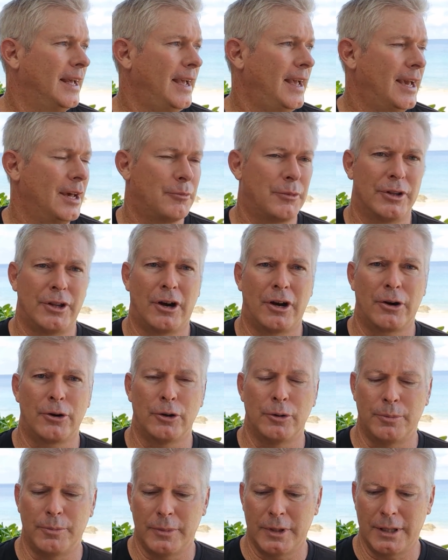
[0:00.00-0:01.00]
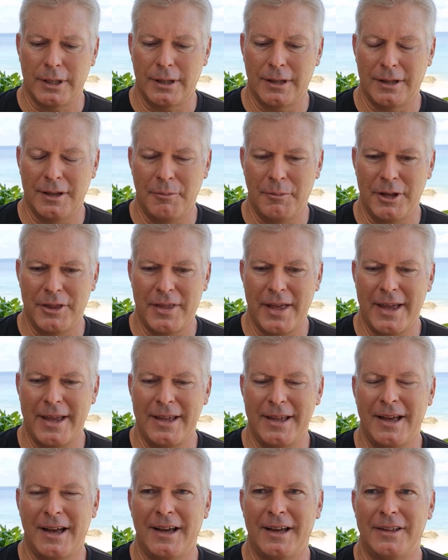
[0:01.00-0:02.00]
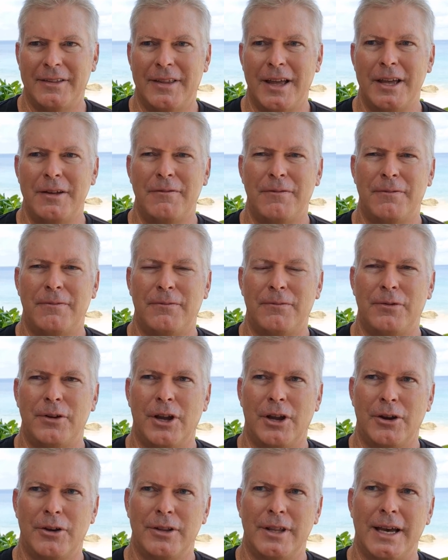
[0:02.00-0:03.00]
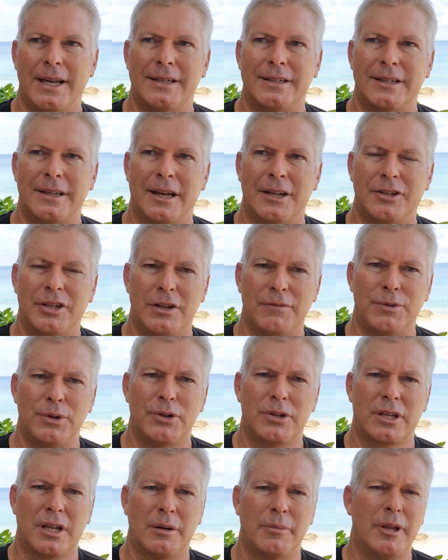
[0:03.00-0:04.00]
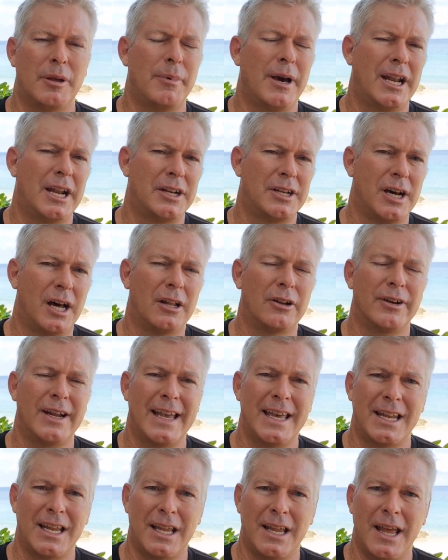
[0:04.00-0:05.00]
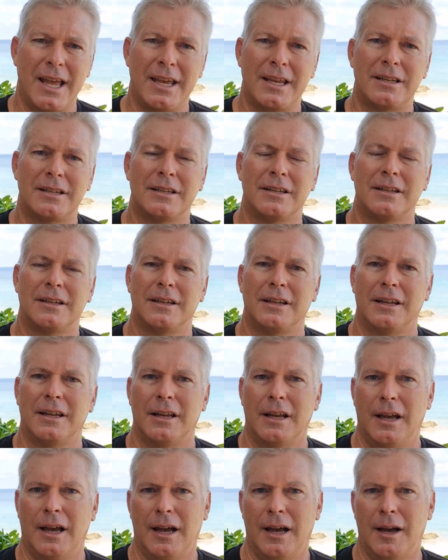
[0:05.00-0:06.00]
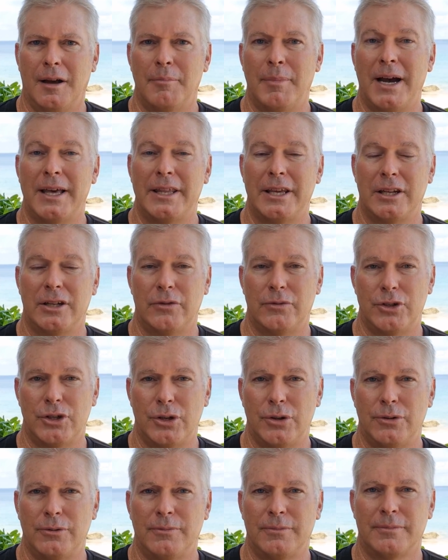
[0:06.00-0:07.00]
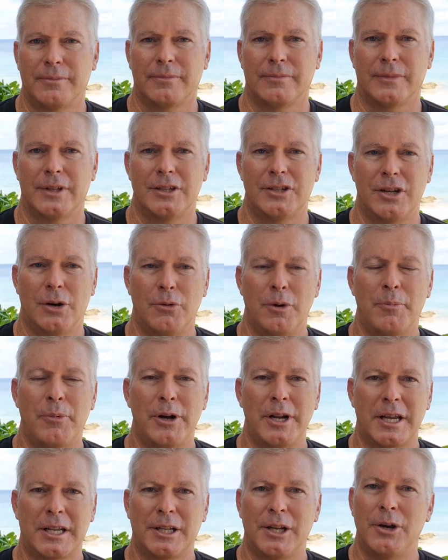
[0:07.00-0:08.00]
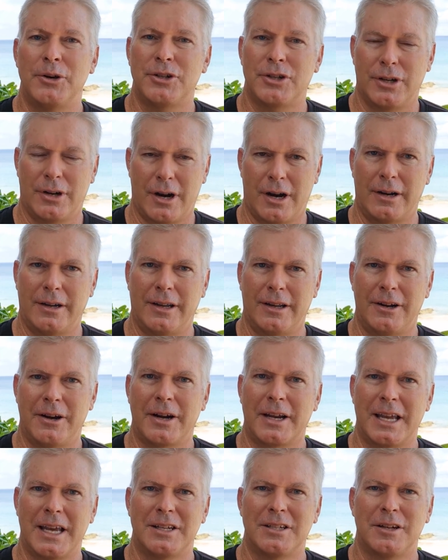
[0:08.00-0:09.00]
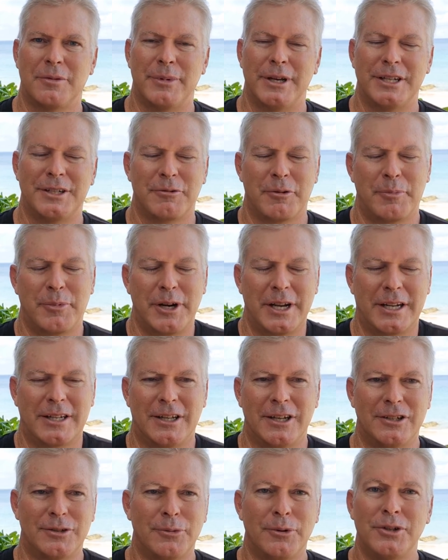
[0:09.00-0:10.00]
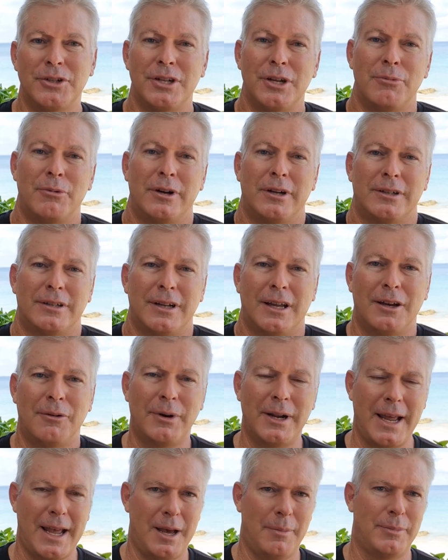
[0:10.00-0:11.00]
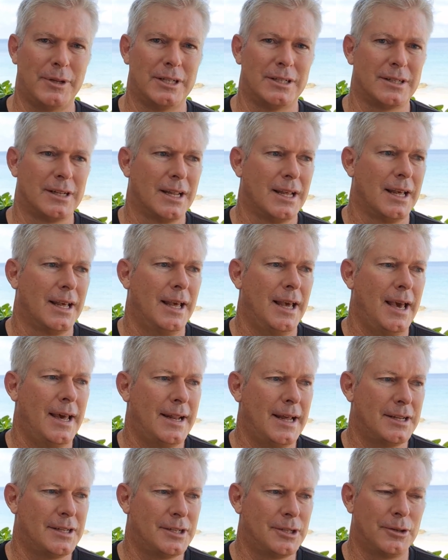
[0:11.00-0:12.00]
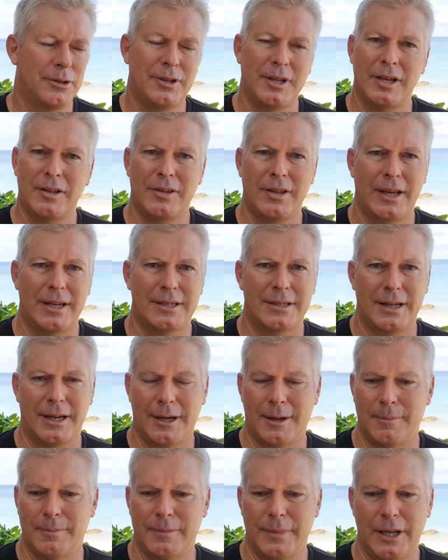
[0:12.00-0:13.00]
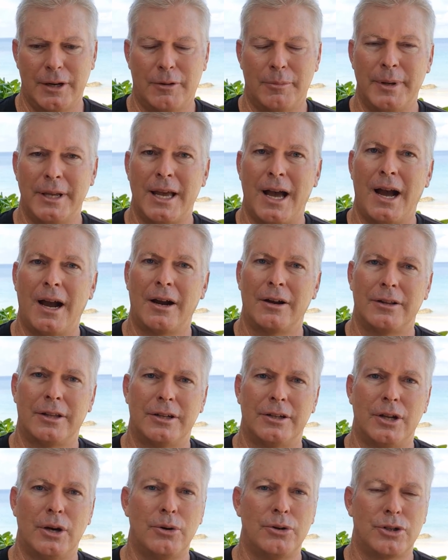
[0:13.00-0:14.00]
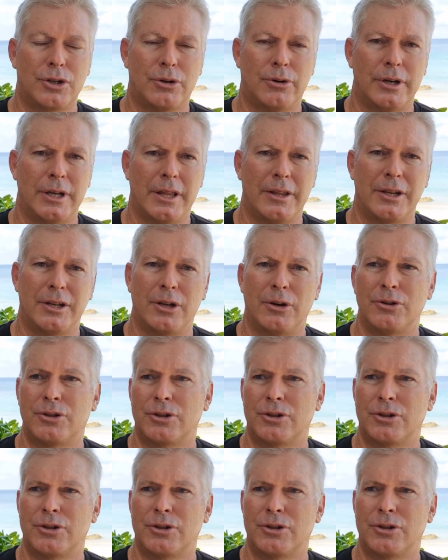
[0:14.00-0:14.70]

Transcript: and with our group. But they figure that TFuel is going to be about $1.88 by the end of June. So we're pretty close in our guesstimates. We're pretty close. We'll see what happens. And I still think that it'll be higher than Dogecoin. I think